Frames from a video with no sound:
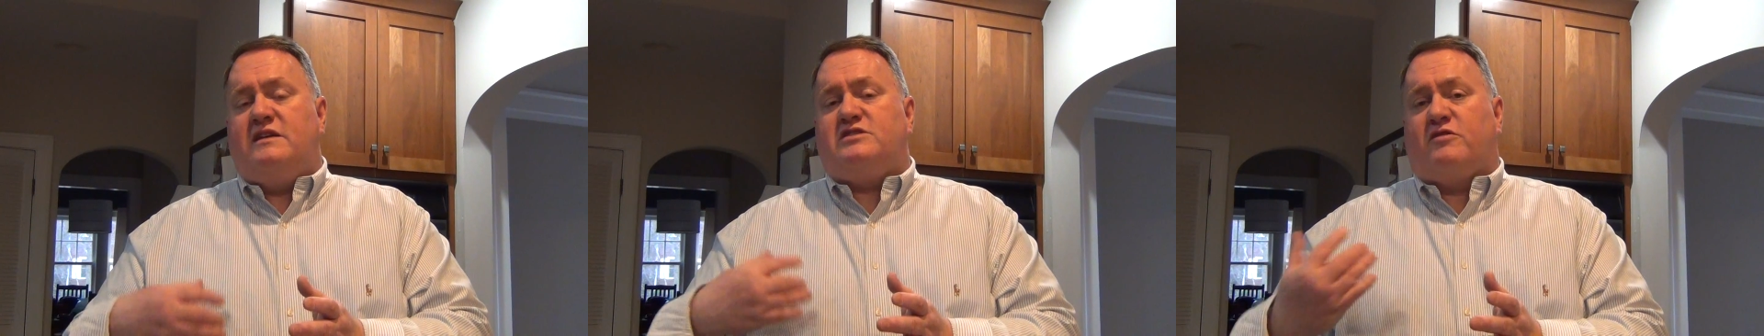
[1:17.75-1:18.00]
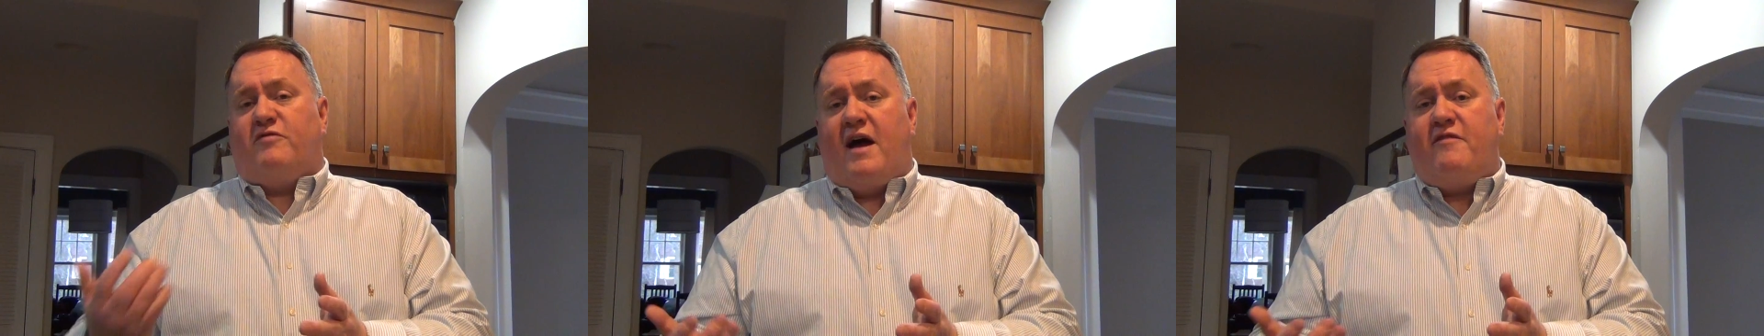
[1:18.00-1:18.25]

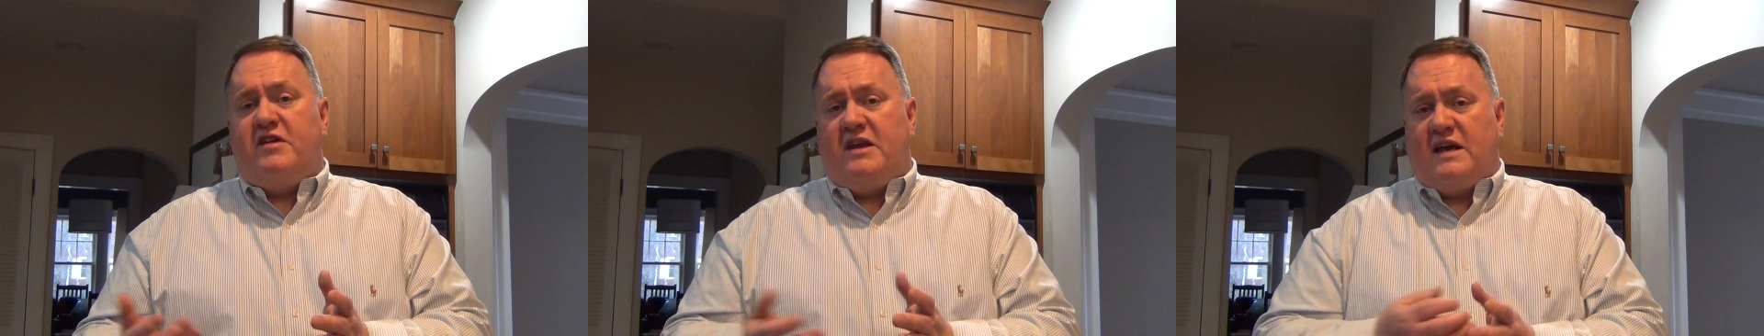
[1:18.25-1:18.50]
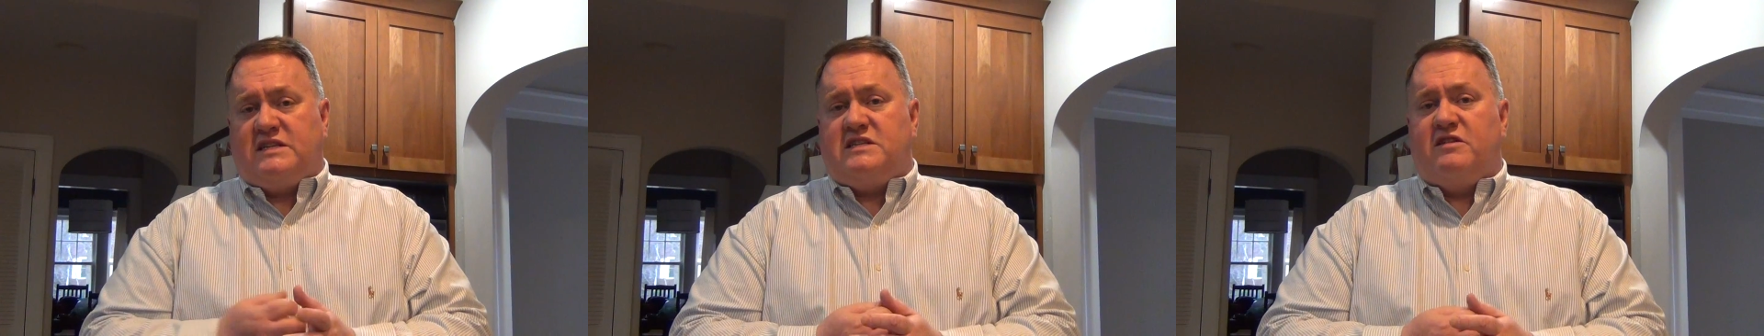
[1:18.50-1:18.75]
surviving
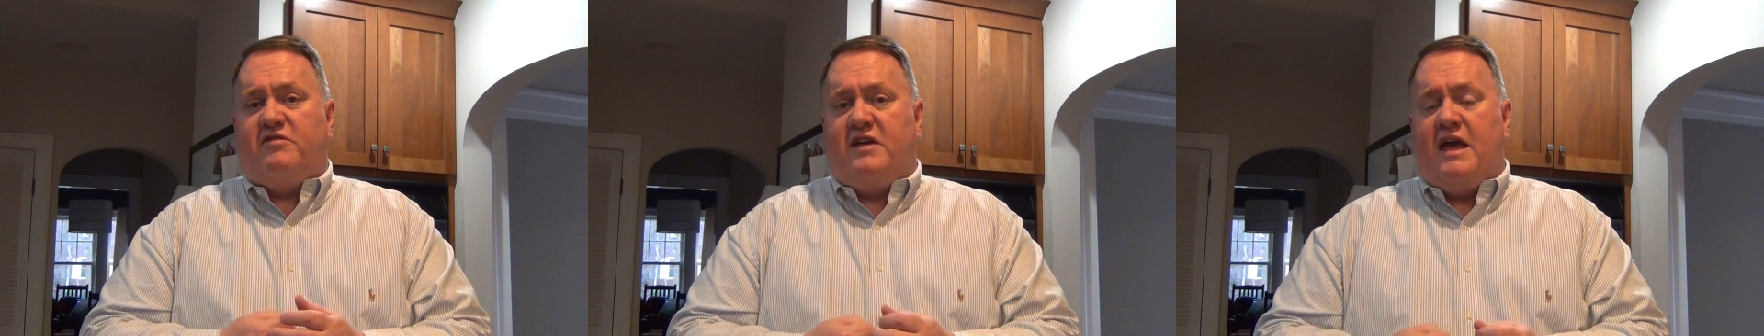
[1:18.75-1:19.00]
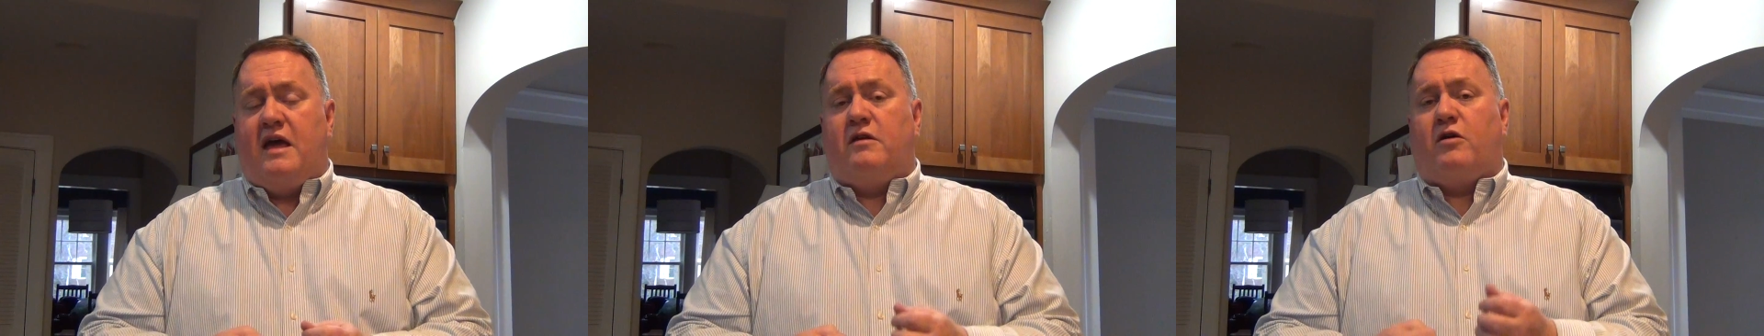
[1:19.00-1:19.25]
next of
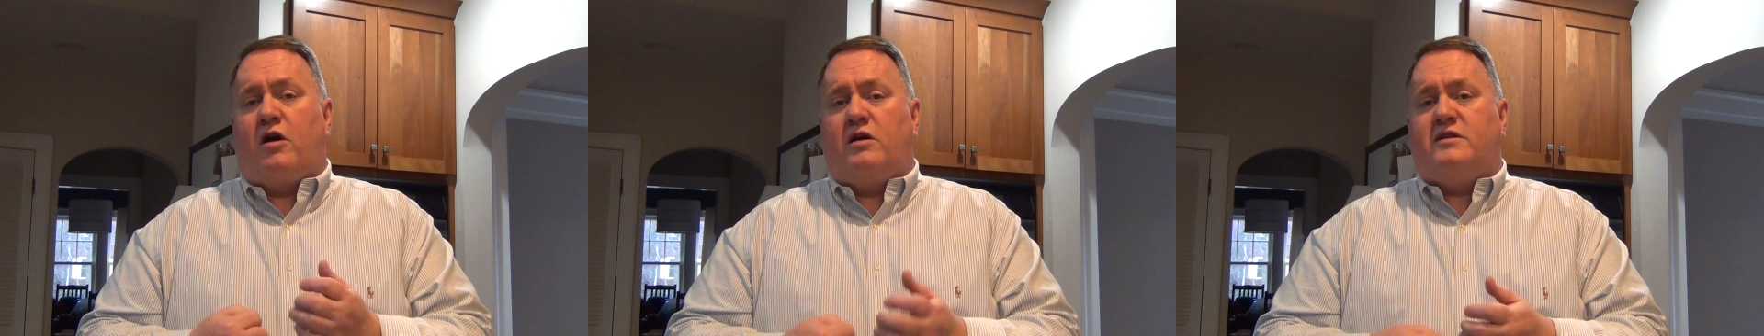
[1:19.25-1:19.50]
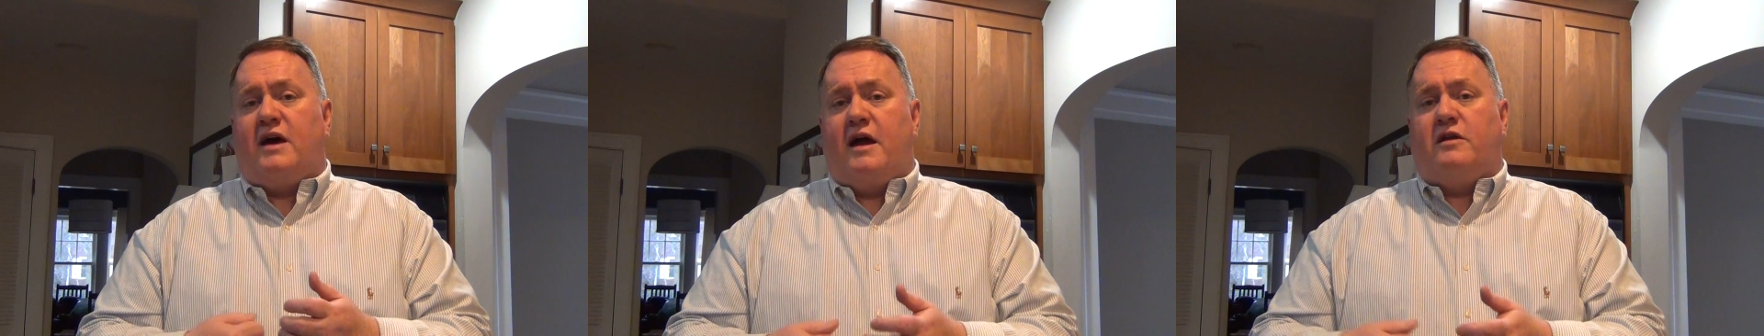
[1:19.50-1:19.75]
kin are
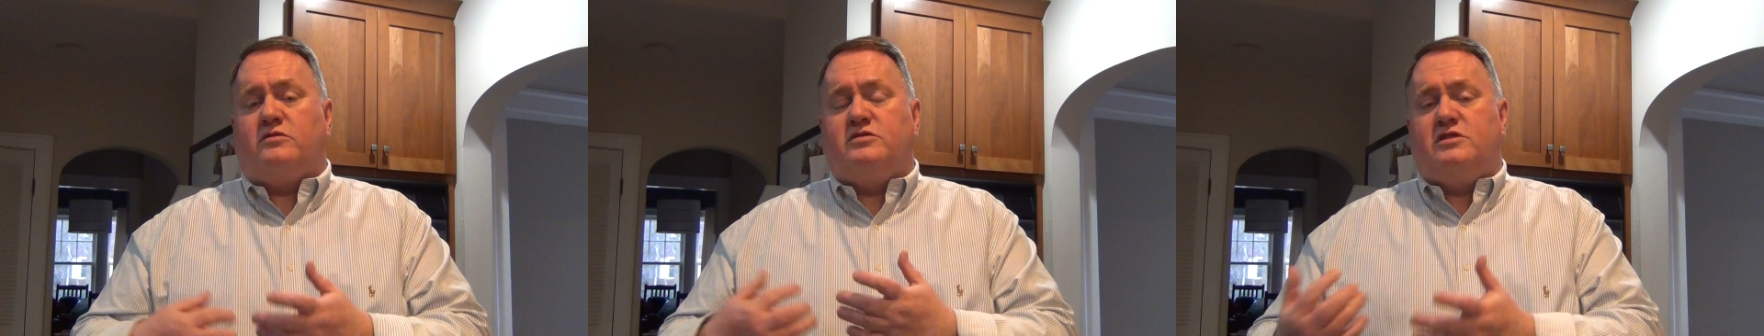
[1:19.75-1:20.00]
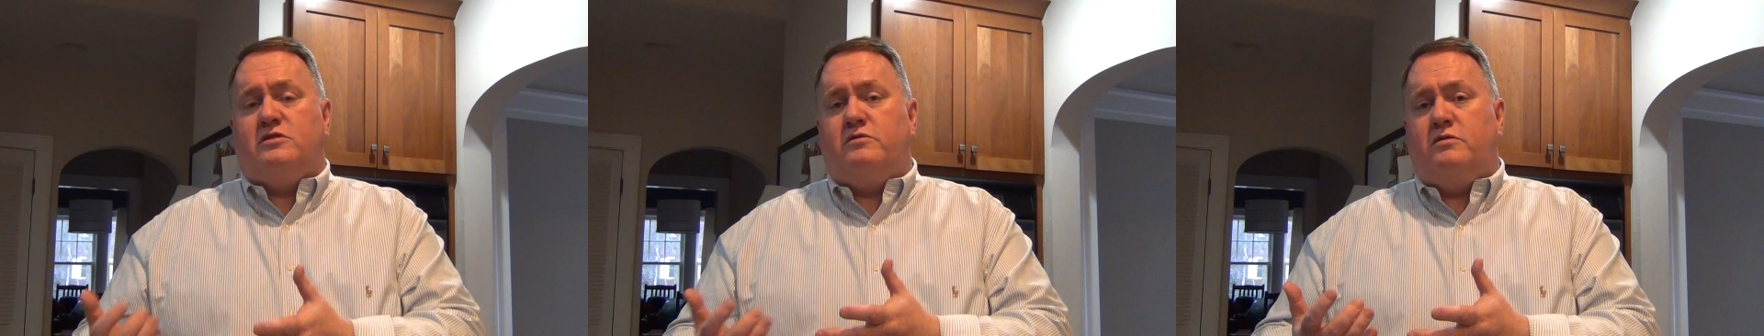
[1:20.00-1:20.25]
entitled
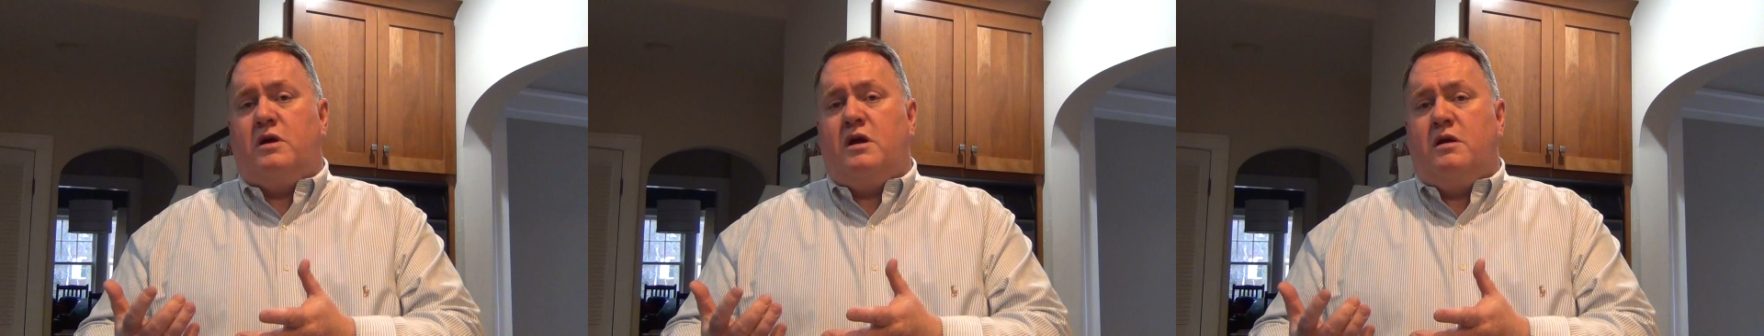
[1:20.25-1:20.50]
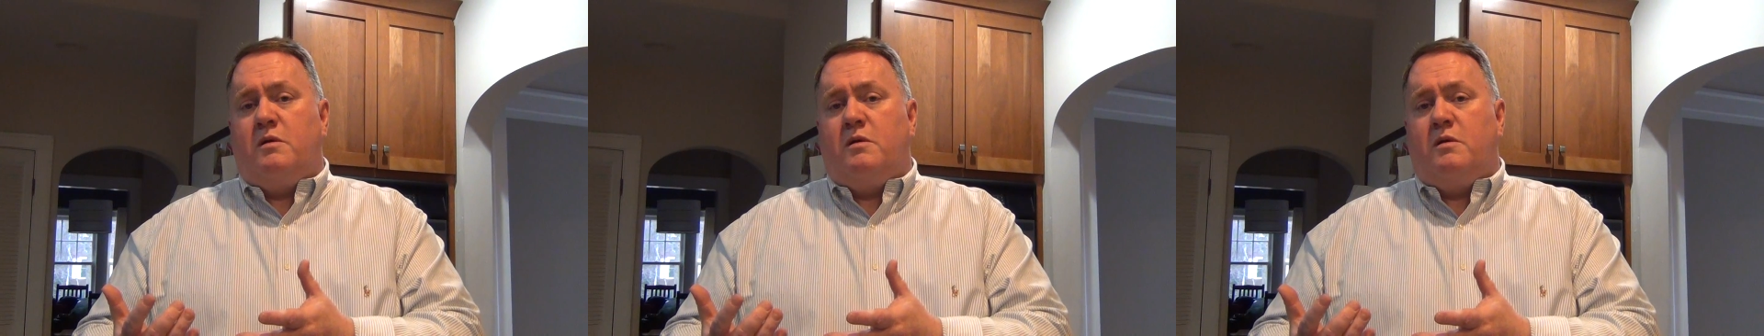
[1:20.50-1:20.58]
to